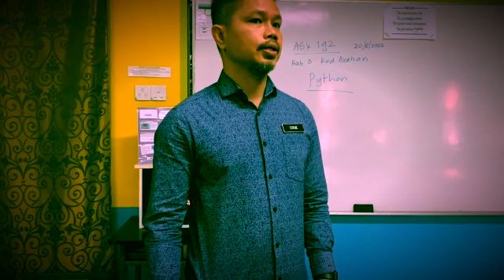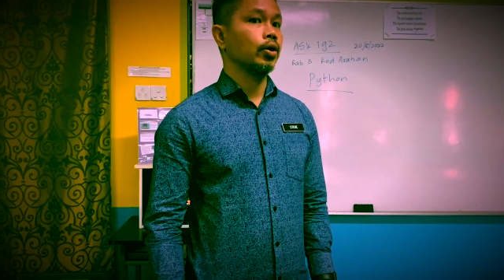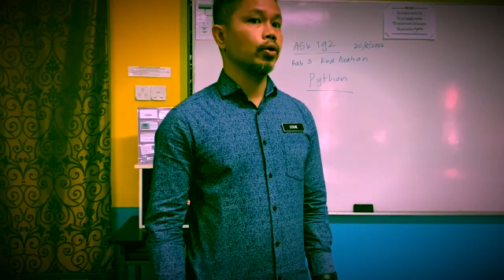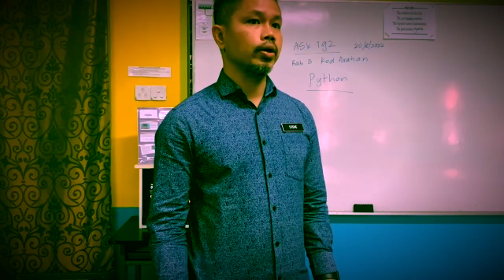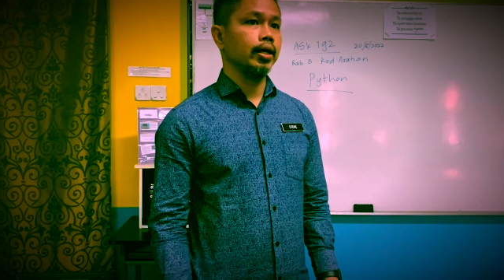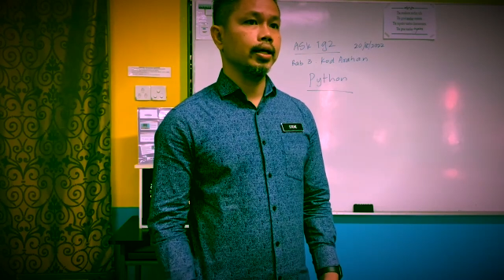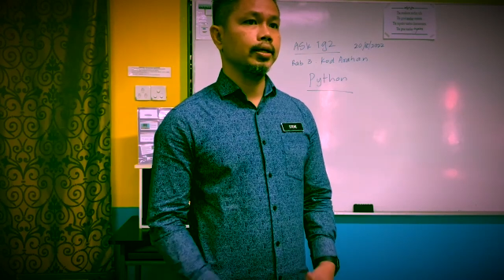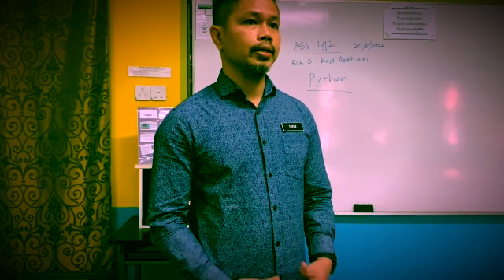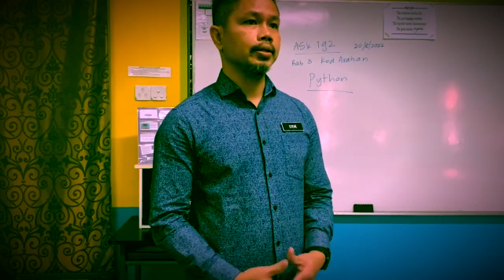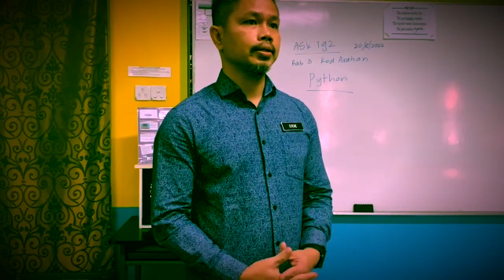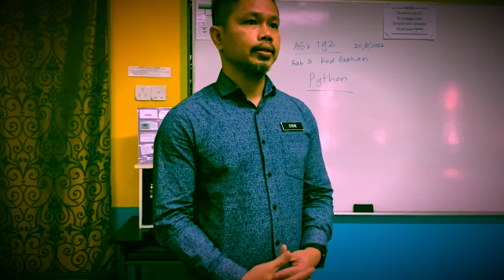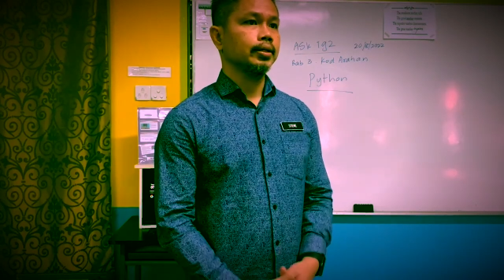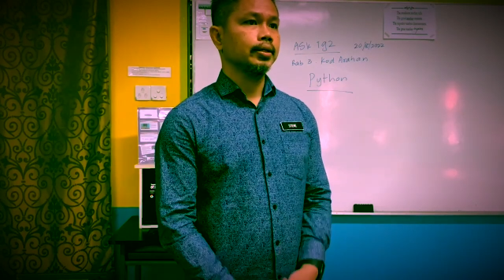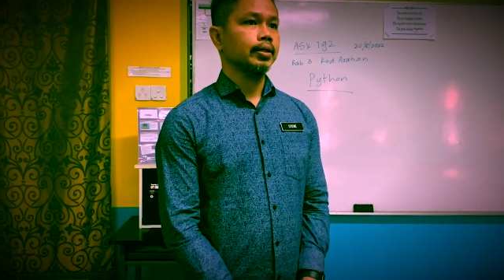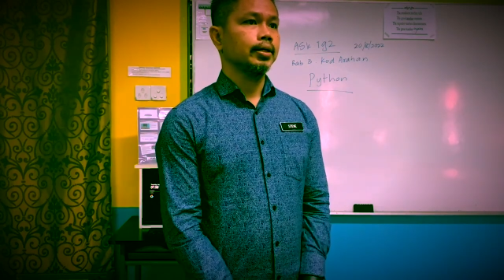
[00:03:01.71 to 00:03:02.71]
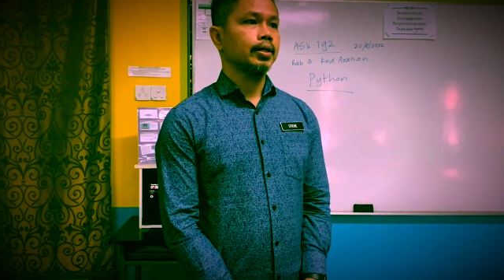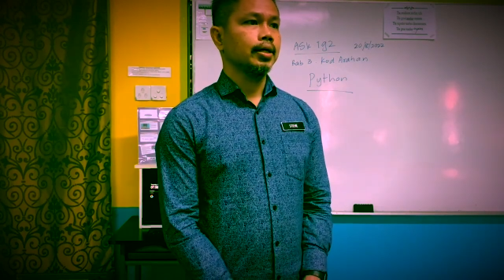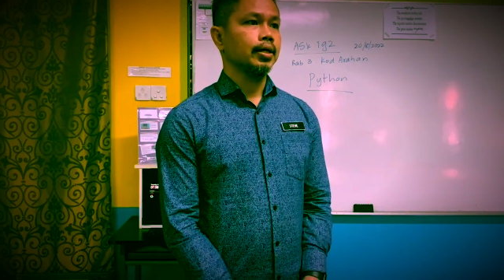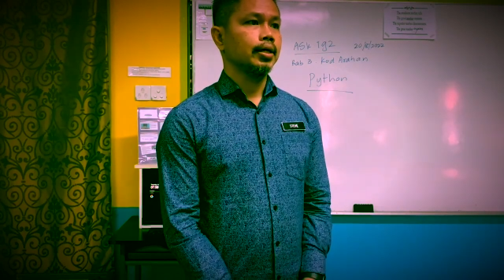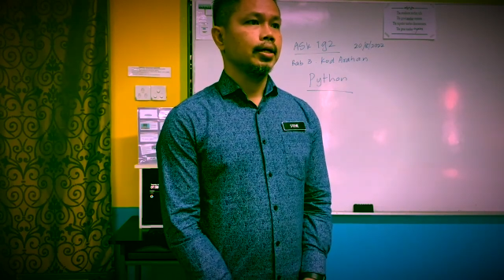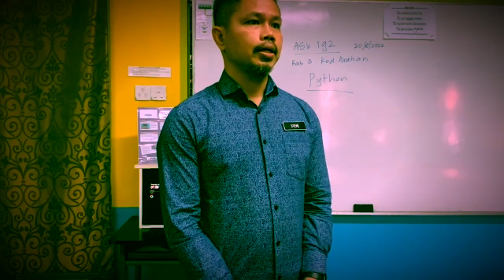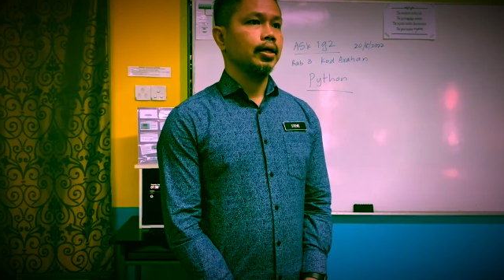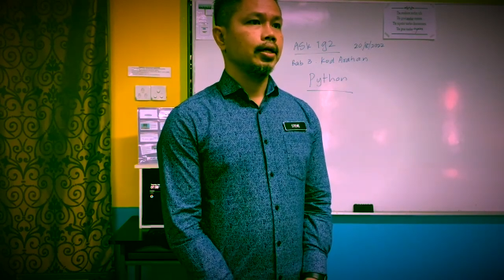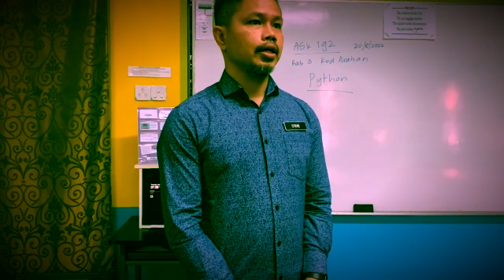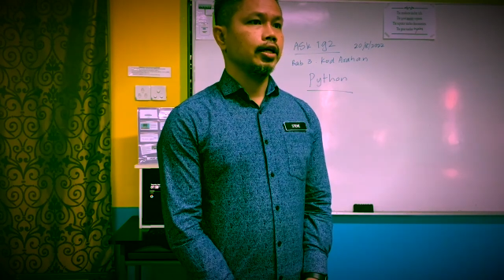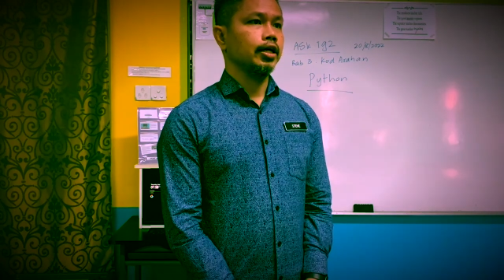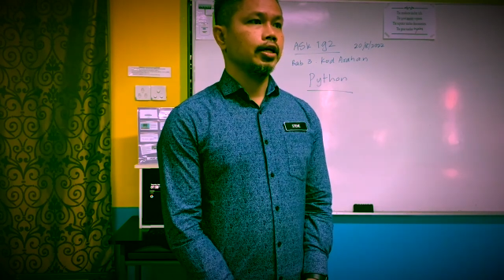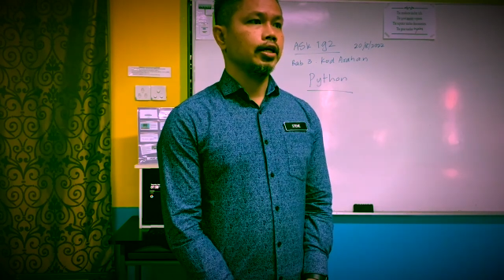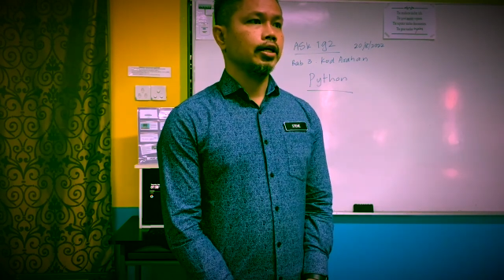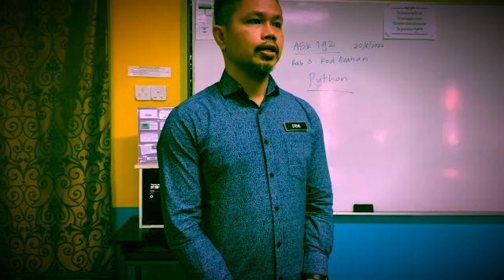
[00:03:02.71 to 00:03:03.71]
coding
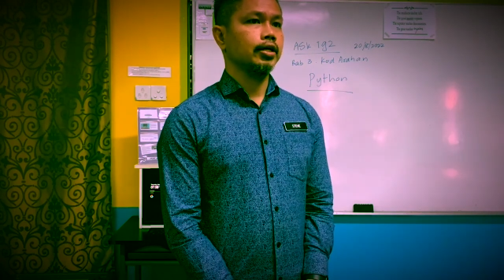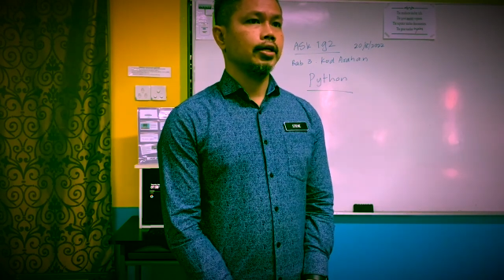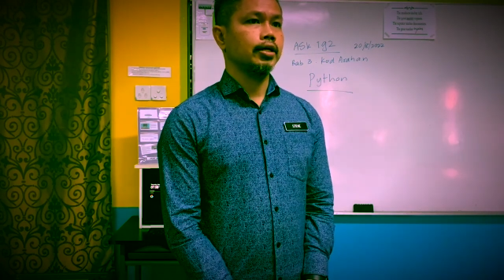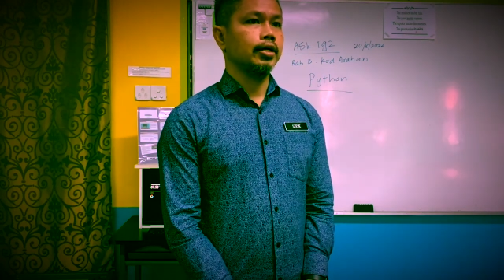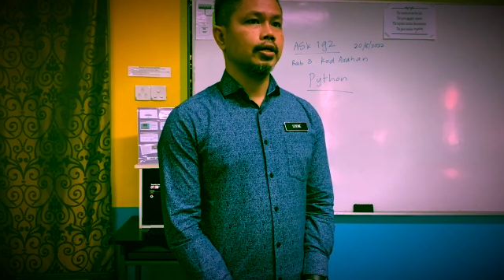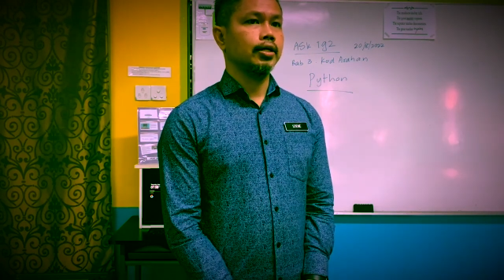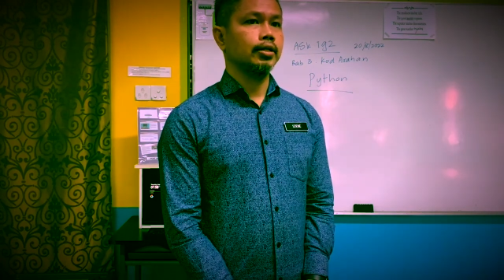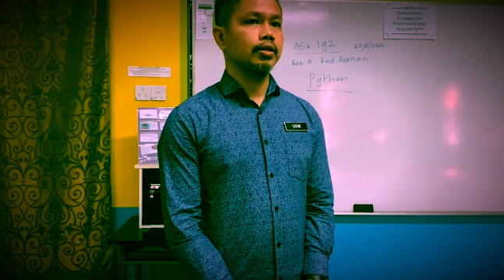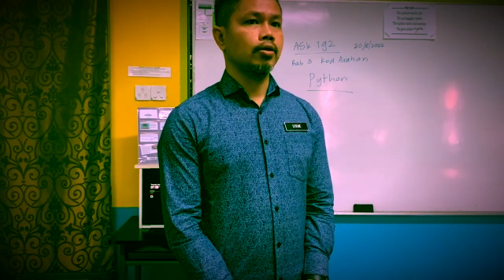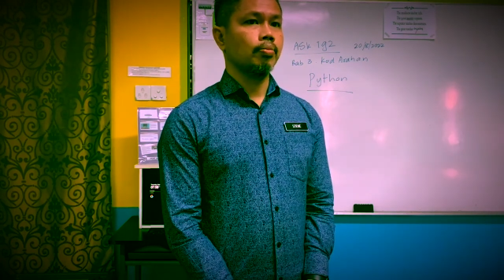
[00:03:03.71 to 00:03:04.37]
in uh,